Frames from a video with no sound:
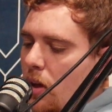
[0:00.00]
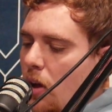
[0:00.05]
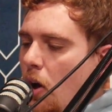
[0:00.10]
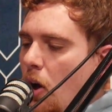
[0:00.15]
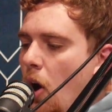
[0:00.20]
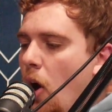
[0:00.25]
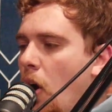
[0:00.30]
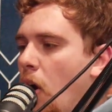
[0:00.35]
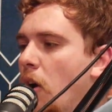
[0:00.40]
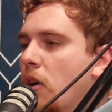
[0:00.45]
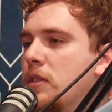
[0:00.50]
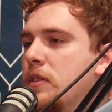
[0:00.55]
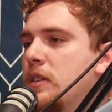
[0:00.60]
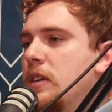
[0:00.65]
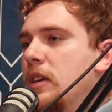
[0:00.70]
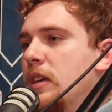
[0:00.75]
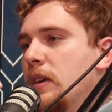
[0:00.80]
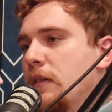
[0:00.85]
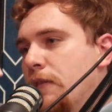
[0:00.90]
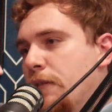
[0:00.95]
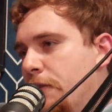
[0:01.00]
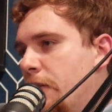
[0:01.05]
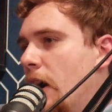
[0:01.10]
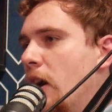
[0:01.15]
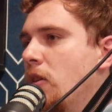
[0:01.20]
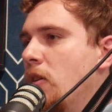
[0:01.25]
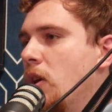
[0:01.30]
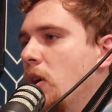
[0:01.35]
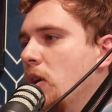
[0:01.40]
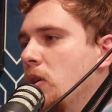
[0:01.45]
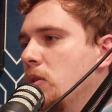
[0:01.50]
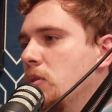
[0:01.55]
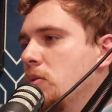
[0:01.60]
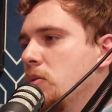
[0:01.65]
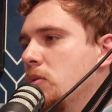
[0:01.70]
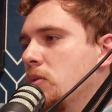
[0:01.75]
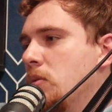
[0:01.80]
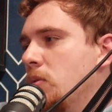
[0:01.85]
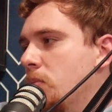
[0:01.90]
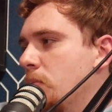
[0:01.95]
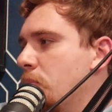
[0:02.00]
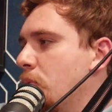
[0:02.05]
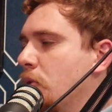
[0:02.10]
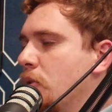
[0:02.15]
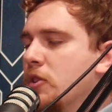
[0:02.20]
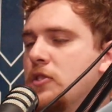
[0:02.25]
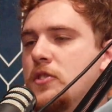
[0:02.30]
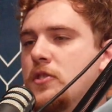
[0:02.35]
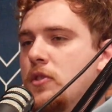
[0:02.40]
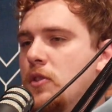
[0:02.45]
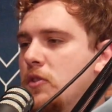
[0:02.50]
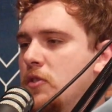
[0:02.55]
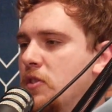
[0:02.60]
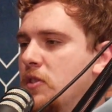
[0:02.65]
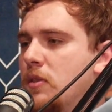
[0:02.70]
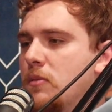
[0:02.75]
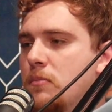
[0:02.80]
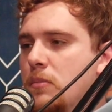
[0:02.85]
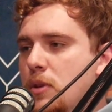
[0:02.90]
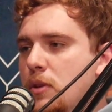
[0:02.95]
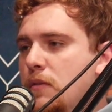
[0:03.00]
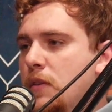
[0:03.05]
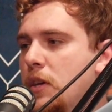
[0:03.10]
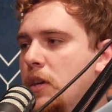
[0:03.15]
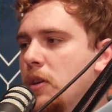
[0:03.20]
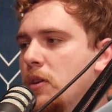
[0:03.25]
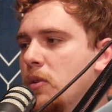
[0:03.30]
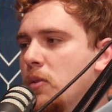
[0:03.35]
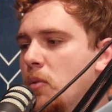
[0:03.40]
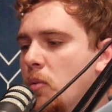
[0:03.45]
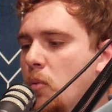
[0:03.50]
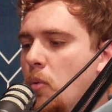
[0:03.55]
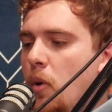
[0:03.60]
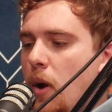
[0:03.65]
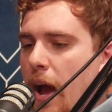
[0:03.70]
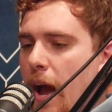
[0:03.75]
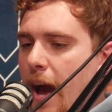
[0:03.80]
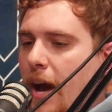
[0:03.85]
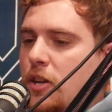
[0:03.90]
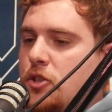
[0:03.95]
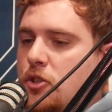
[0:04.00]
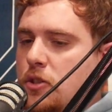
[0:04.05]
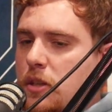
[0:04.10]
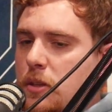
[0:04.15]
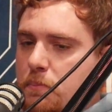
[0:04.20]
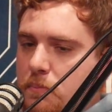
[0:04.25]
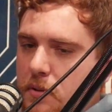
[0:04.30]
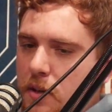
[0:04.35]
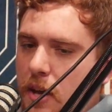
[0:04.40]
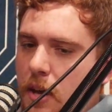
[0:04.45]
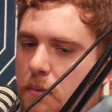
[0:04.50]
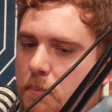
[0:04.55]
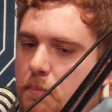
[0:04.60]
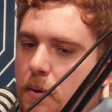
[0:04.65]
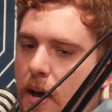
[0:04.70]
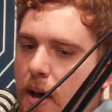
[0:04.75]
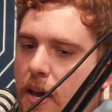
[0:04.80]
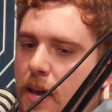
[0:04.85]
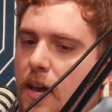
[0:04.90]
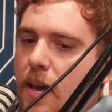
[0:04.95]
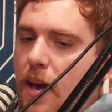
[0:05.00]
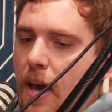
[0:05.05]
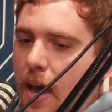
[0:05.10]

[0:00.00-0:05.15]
all the fellow prisoners in the movie were actually played by